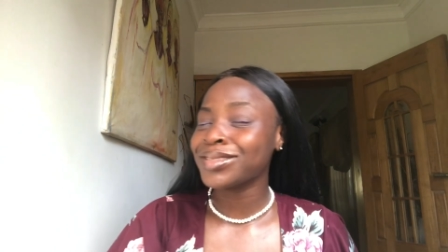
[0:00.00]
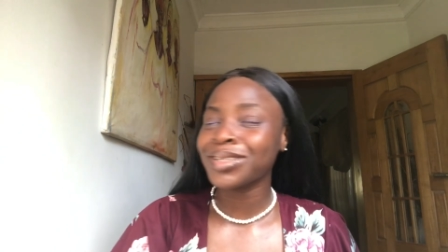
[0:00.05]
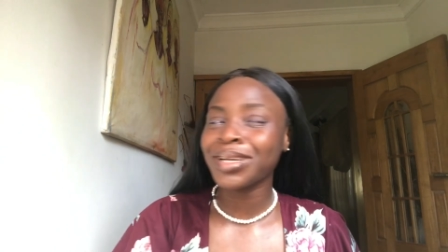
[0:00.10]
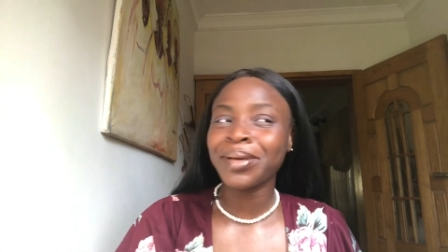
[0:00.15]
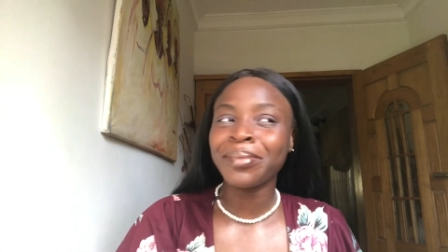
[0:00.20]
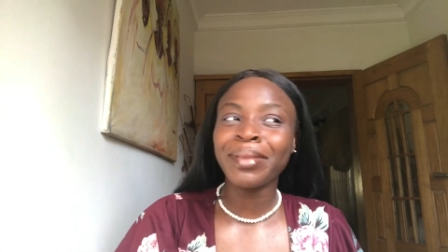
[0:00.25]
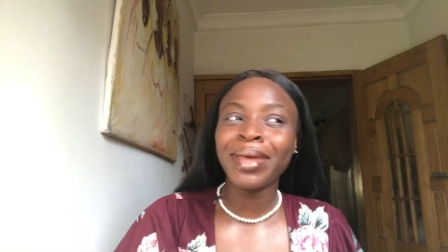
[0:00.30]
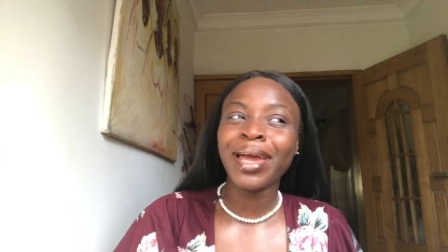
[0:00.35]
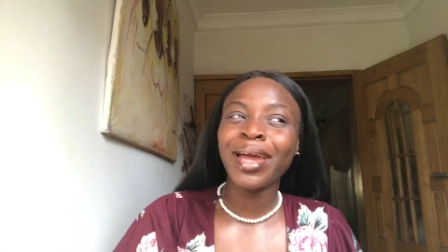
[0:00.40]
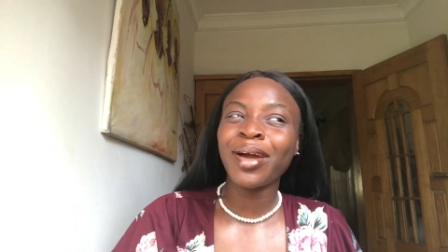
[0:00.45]
So
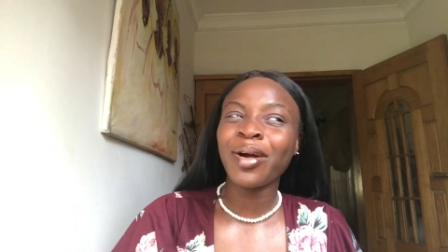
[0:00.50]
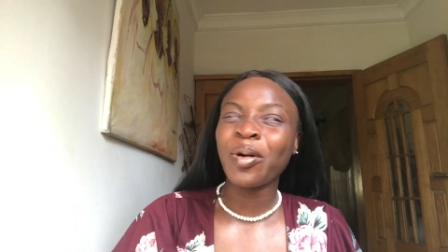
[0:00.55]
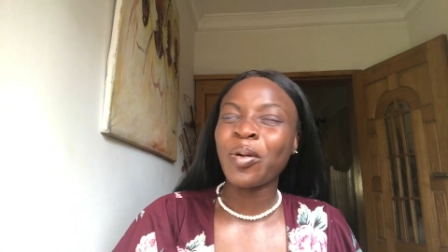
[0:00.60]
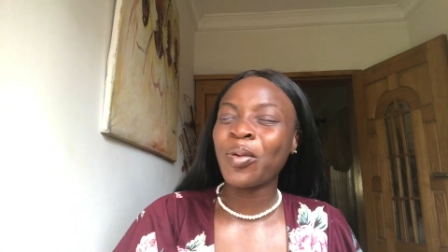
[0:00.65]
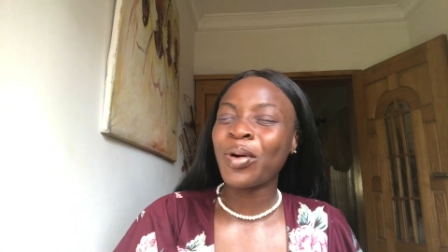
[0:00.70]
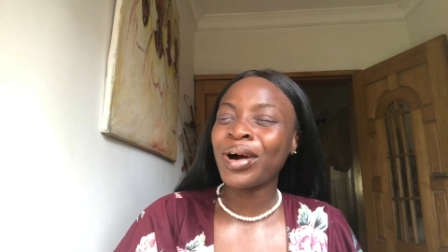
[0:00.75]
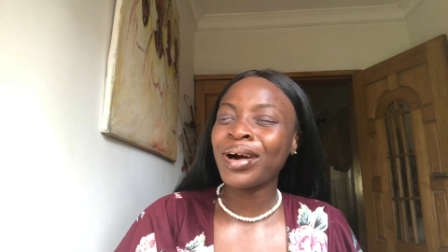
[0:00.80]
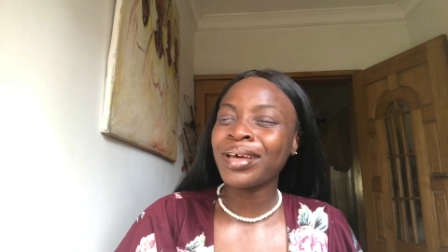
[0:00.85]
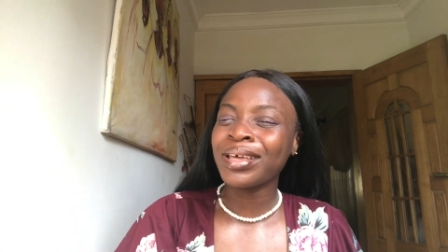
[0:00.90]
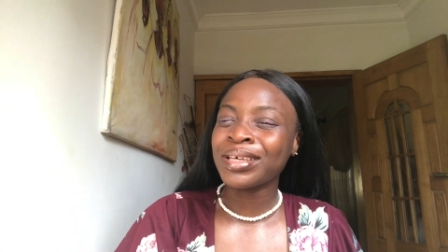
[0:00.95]
I'm like,
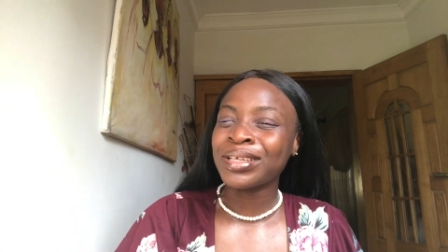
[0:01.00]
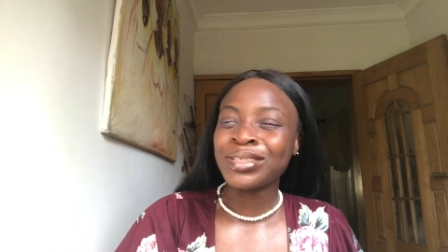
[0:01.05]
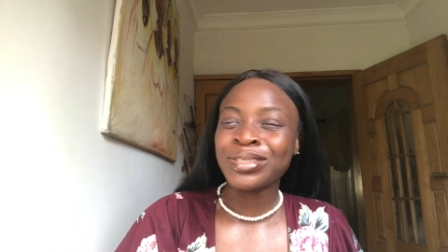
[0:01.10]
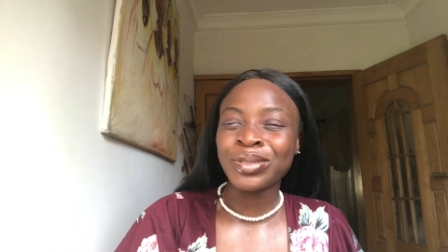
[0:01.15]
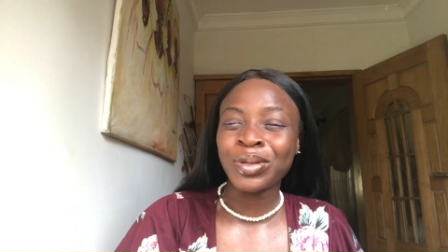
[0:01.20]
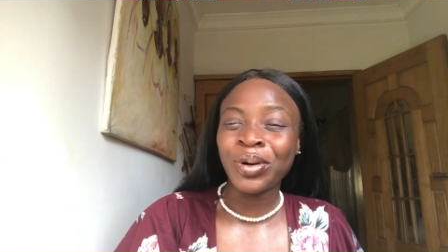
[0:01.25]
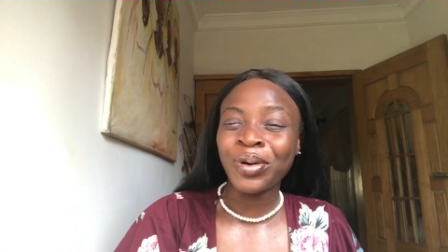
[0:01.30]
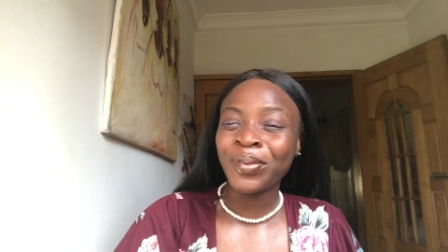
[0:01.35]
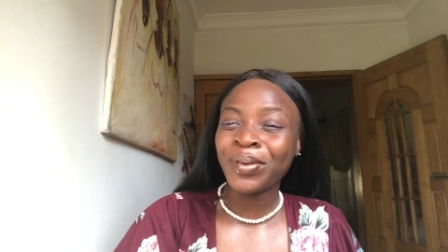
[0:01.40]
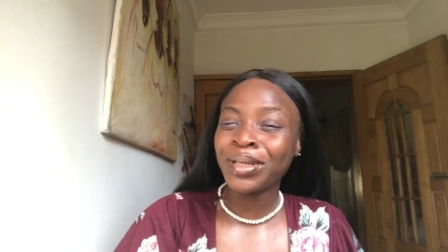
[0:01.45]
what is
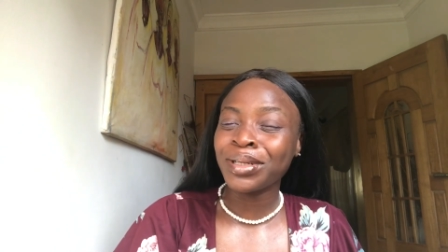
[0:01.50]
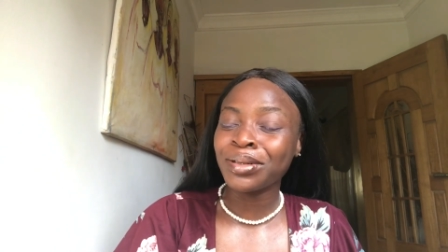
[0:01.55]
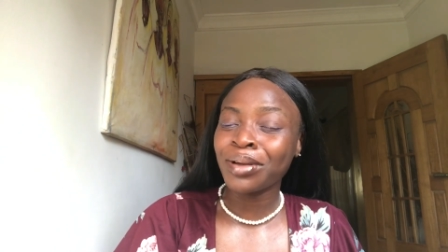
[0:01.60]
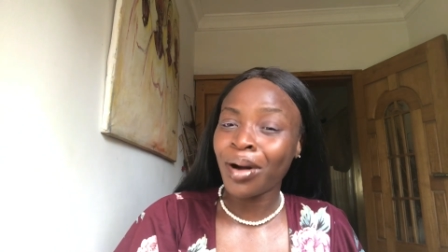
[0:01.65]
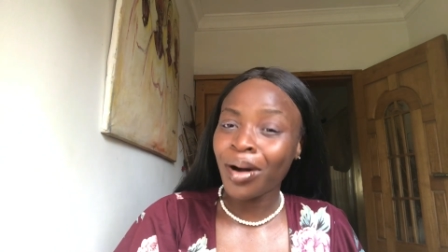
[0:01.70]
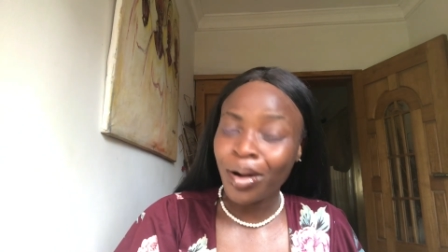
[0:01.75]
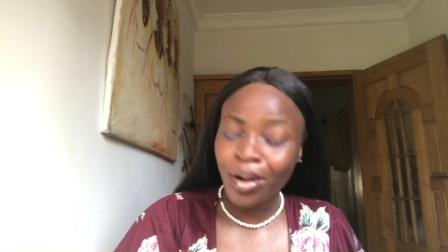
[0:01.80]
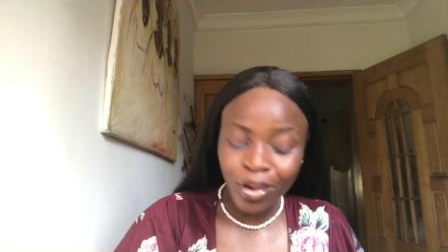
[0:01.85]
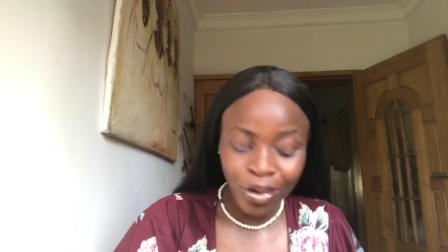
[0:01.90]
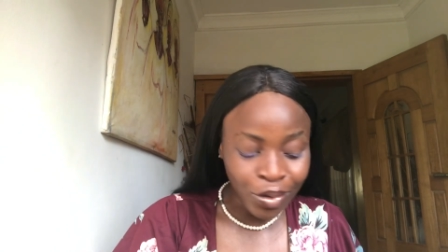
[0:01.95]
going
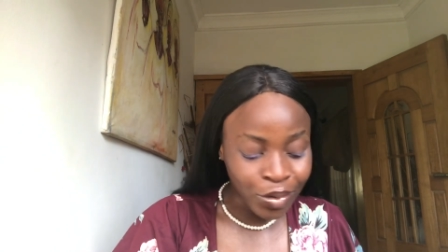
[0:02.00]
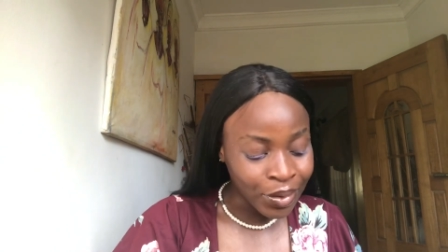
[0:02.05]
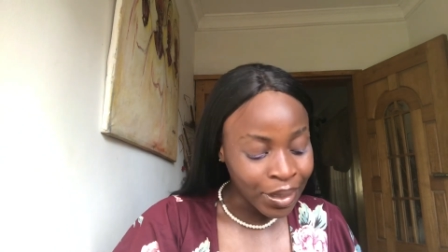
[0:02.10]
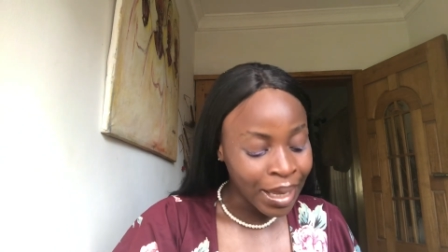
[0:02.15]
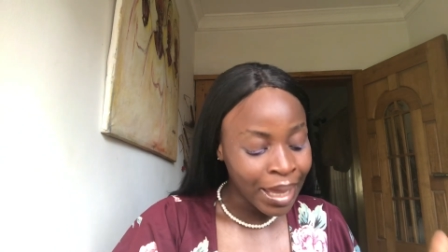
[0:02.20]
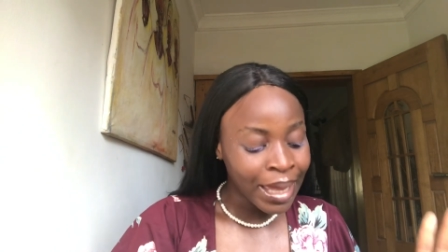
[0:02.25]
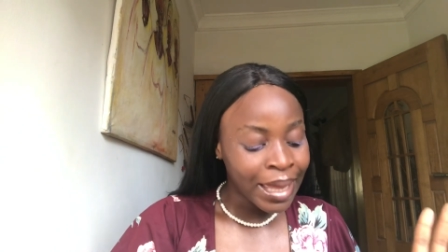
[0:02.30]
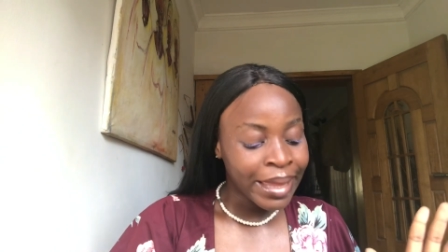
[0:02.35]
on?